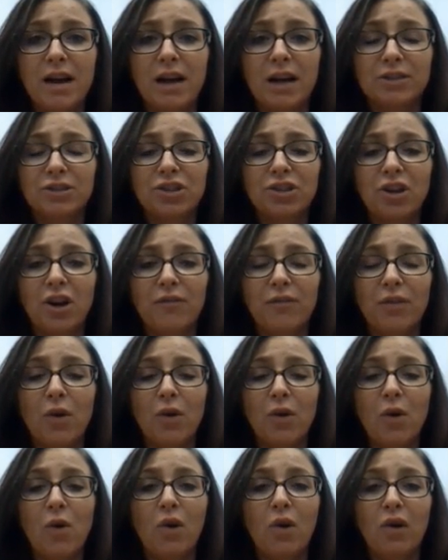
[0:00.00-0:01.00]
chart for
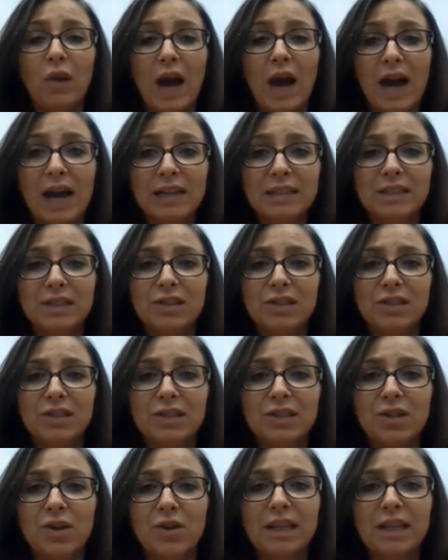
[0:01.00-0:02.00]
the whole class. And
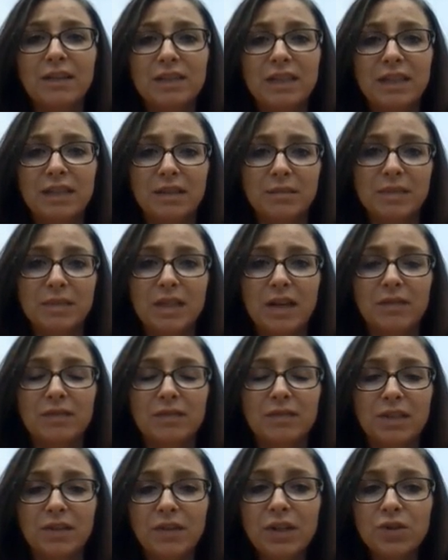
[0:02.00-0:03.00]
so instead of seeing
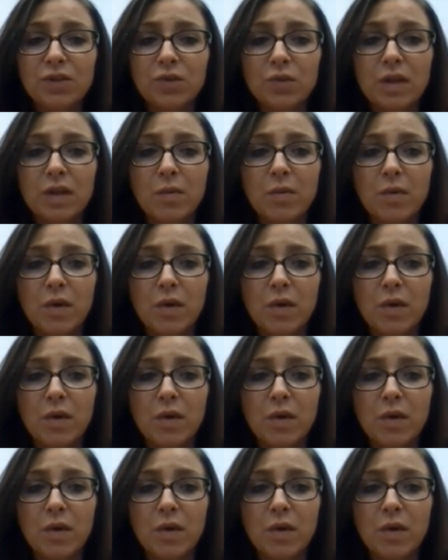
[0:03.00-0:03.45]
themselves individually, we're